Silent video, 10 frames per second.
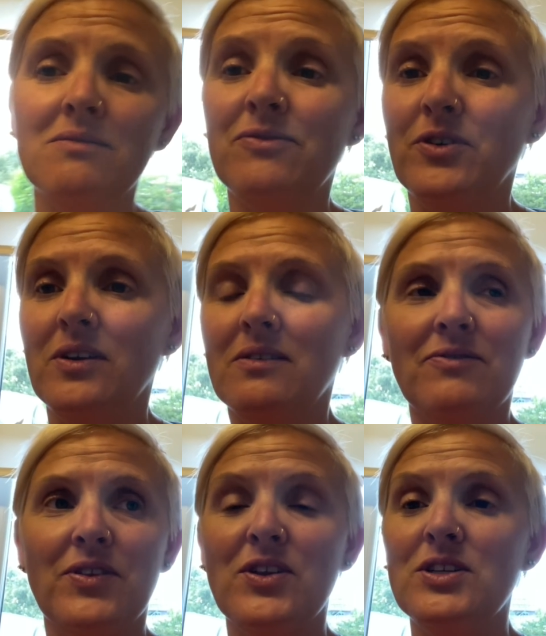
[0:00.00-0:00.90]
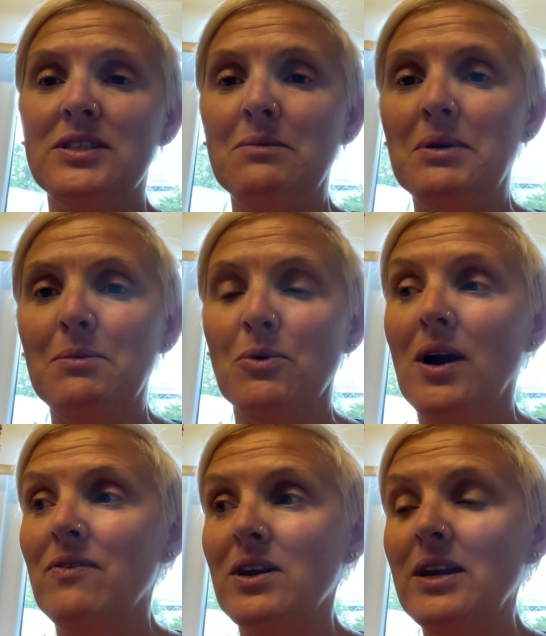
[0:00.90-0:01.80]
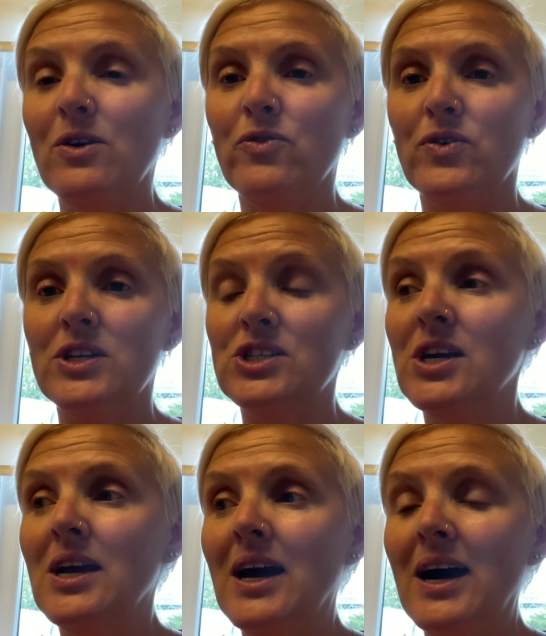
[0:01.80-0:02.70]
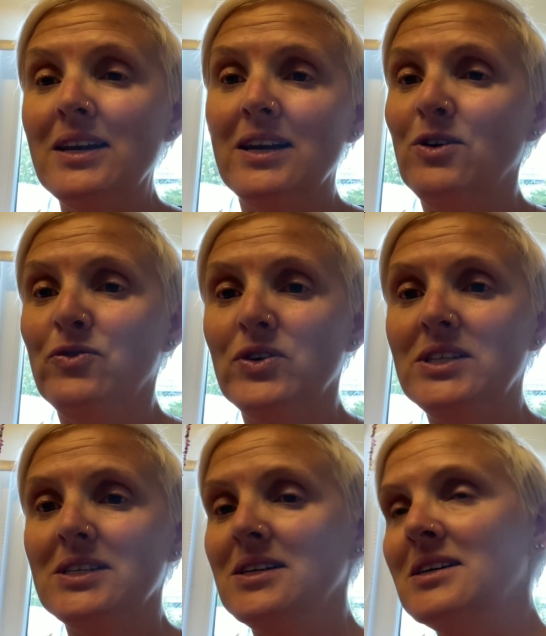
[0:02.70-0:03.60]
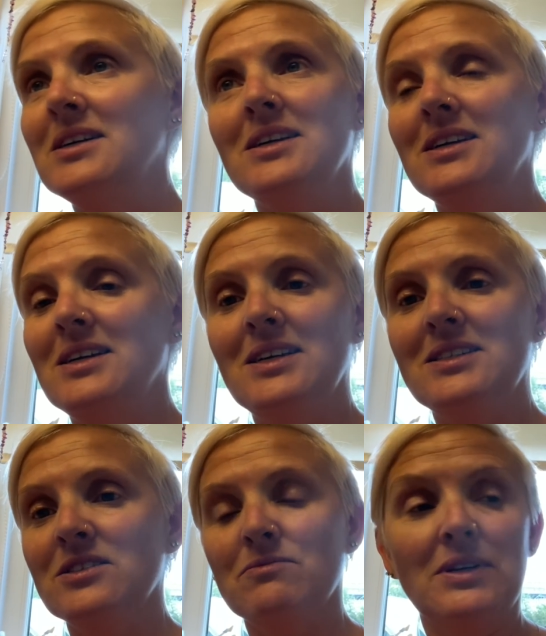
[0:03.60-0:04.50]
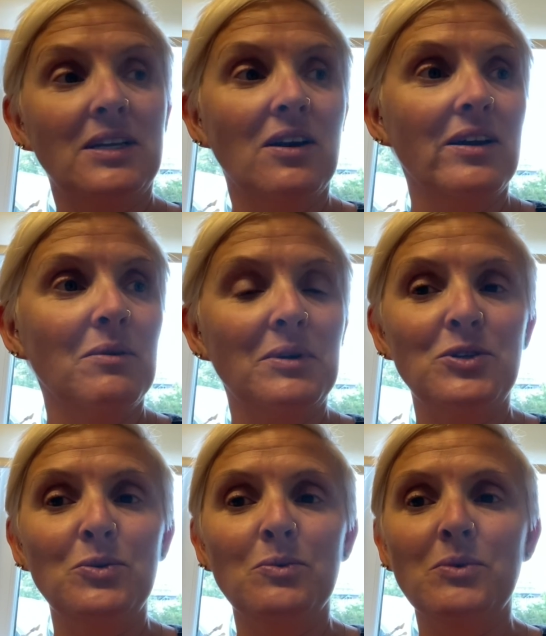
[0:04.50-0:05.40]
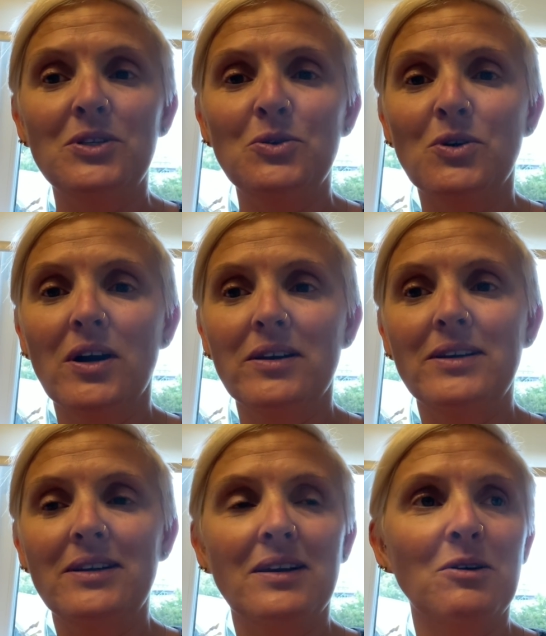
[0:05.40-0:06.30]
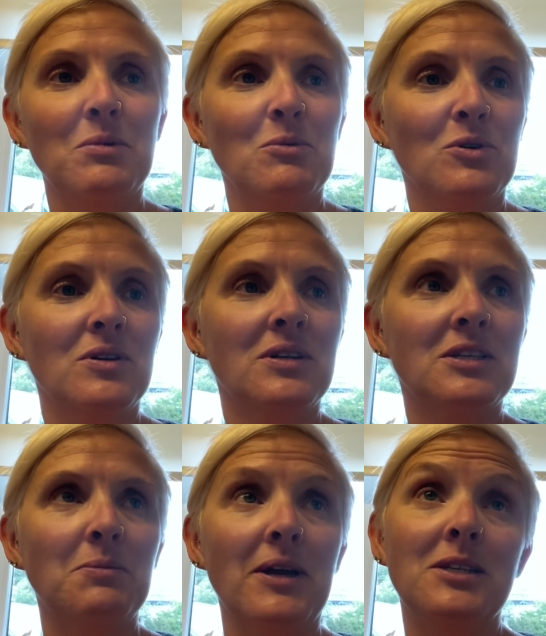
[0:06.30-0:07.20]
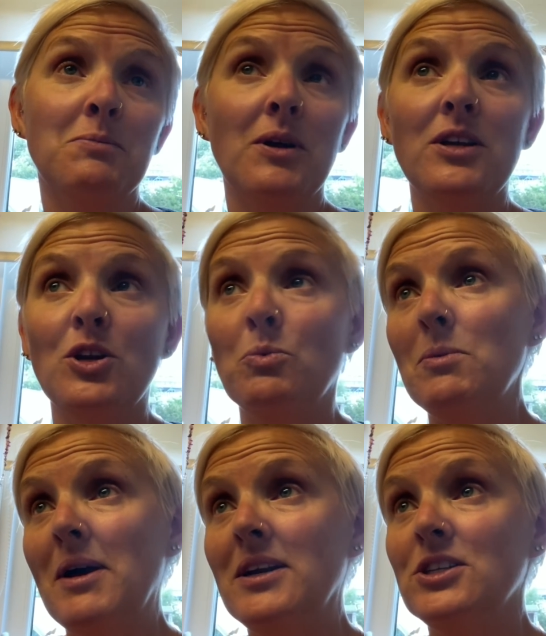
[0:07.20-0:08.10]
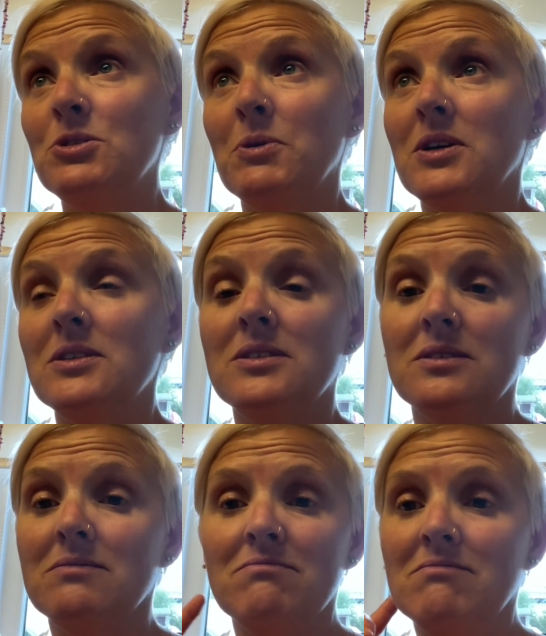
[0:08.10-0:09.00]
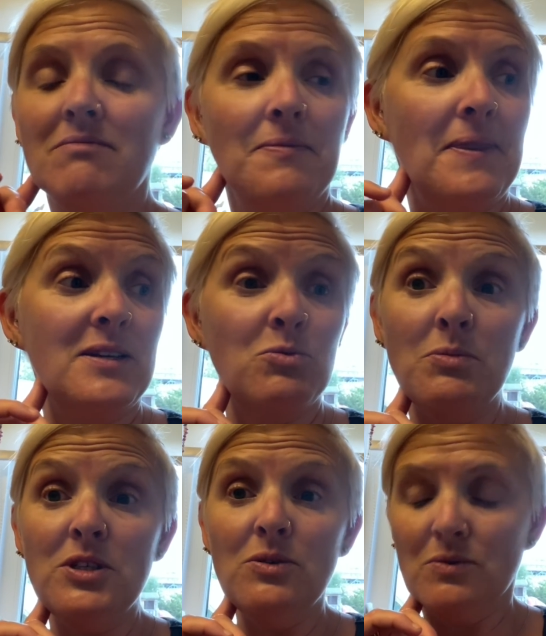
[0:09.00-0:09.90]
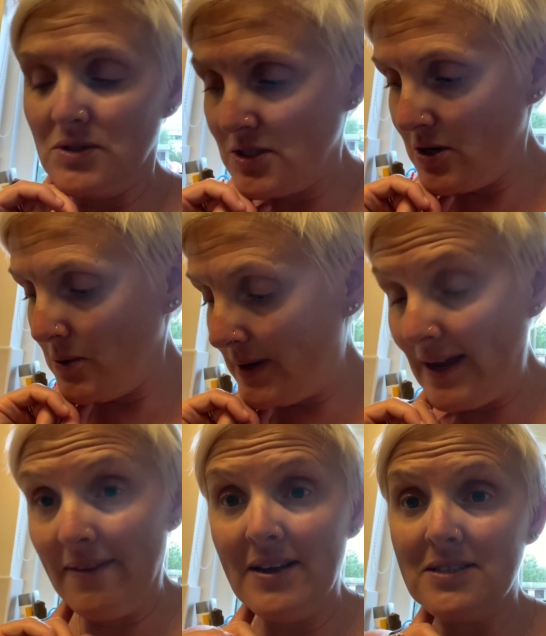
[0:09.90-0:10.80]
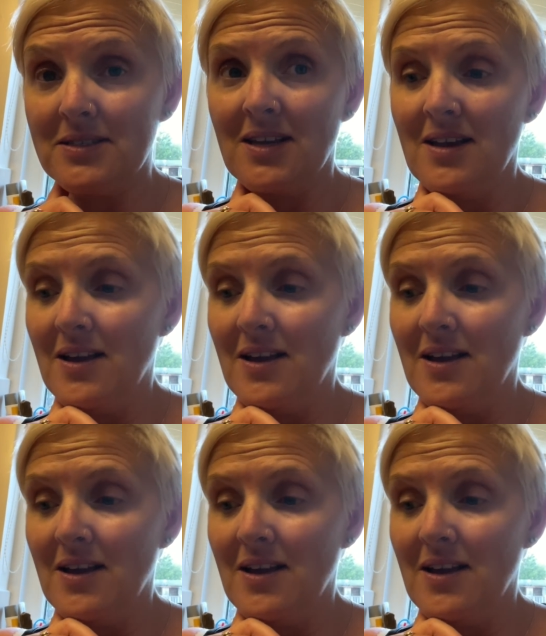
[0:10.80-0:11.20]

for 13 people, having a little fridge and a little freezer, it doesn't really cut it. We do kind of need a little bit more space, but you know, we manage because that's what we do. So yeah, that's